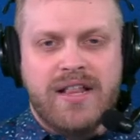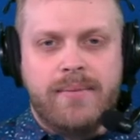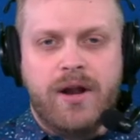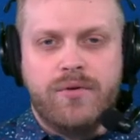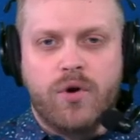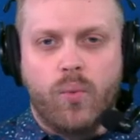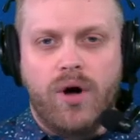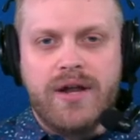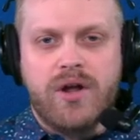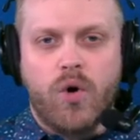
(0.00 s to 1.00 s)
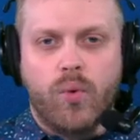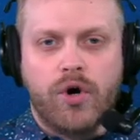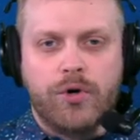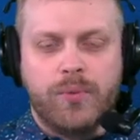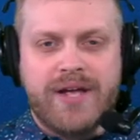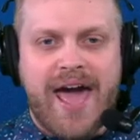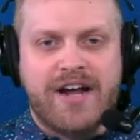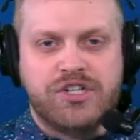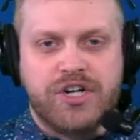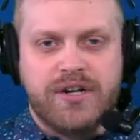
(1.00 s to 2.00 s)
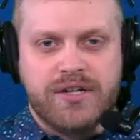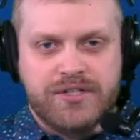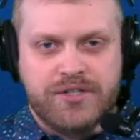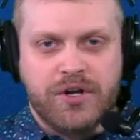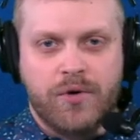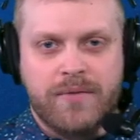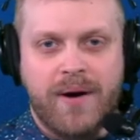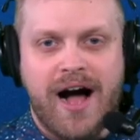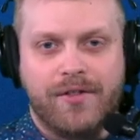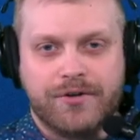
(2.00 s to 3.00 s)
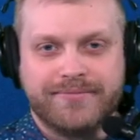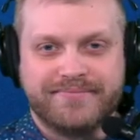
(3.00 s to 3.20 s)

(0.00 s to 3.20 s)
Let me know your one-word reaction to Tony Pollard.